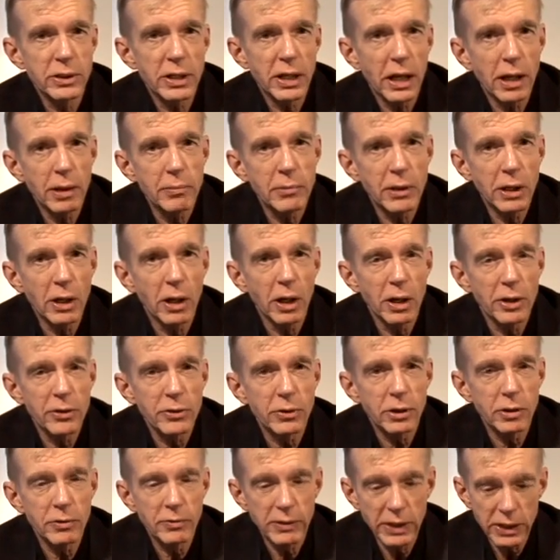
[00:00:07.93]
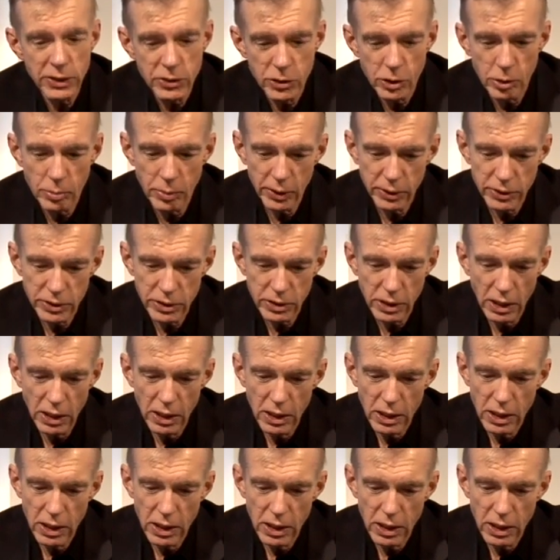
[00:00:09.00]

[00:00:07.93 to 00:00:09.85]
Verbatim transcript: and I'm the author of these two books,